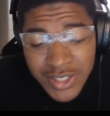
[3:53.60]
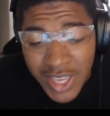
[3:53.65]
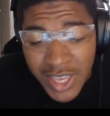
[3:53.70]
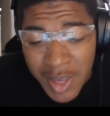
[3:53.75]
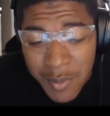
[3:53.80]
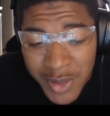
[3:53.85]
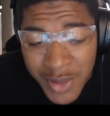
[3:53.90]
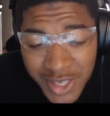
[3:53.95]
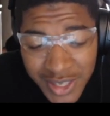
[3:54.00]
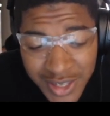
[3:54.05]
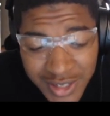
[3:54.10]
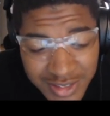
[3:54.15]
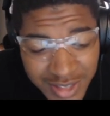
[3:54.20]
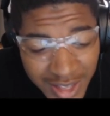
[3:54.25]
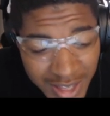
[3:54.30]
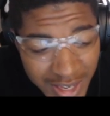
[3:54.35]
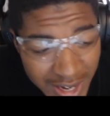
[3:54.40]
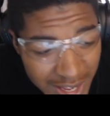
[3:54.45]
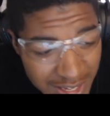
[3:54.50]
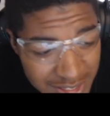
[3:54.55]
Gaming, get
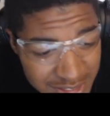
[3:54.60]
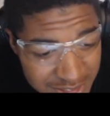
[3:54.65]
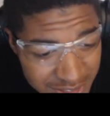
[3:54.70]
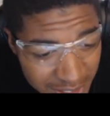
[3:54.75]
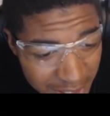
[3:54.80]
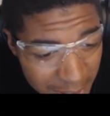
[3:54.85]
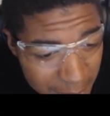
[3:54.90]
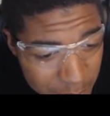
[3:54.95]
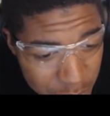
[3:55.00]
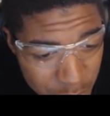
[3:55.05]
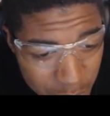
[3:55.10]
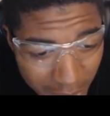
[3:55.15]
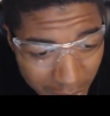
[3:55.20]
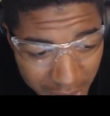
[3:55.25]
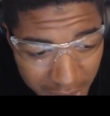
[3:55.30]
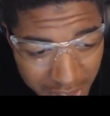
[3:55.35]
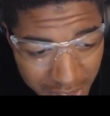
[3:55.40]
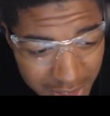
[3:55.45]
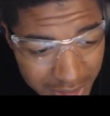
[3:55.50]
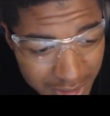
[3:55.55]
that ass up. You
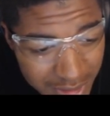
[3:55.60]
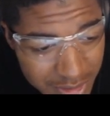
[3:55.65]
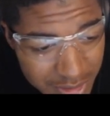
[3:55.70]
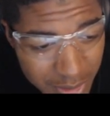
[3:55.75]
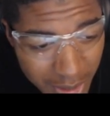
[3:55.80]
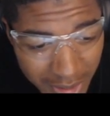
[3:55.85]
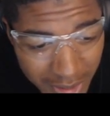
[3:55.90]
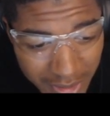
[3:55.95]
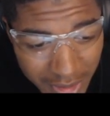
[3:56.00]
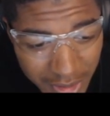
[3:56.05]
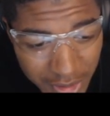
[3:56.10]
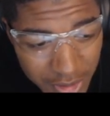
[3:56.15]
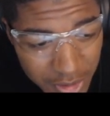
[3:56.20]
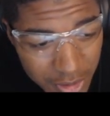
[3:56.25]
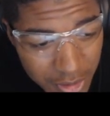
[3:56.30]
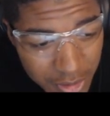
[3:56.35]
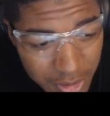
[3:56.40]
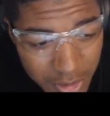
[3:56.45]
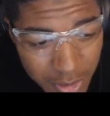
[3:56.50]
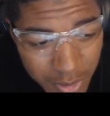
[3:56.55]
gotta get a, you got let her
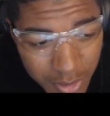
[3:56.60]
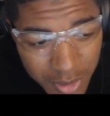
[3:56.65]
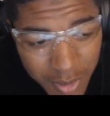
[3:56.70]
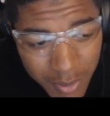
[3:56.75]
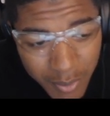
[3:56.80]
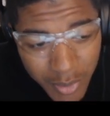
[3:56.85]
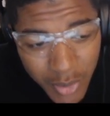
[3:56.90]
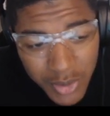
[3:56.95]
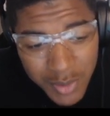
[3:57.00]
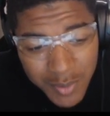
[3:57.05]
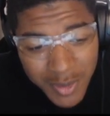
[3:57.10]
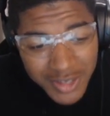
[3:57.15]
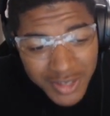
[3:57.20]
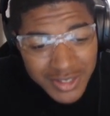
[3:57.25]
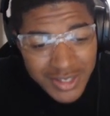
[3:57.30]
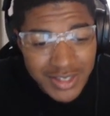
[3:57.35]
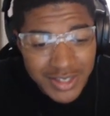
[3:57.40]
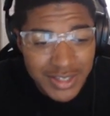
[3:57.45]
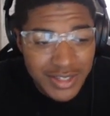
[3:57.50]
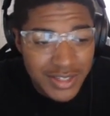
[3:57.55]
to go to the Pokemon
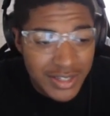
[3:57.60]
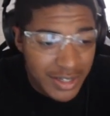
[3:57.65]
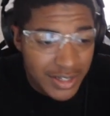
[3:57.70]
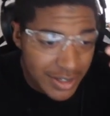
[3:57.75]
League.